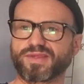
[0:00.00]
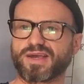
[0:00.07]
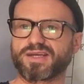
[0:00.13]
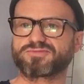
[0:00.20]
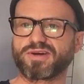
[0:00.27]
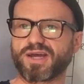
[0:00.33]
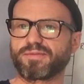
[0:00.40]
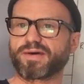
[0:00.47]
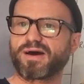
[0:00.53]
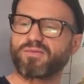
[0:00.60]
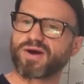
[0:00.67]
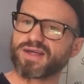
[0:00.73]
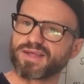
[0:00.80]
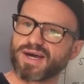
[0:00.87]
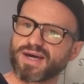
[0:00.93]
is really about
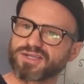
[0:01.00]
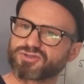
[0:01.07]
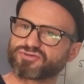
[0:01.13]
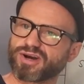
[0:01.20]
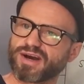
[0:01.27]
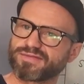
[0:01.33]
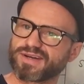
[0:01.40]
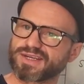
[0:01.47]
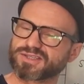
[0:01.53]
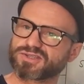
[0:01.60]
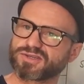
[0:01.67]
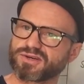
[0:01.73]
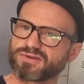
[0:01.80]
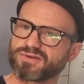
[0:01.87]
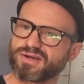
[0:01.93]
where the hair is travelling
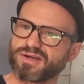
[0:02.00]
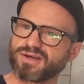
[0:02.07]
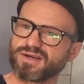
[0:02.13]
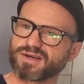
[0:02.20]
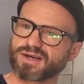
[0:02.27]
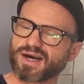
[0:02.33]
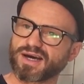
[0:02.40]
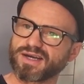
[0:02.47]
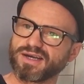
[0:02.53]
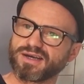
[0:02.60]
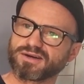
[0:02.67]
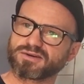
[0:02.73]
to, okay?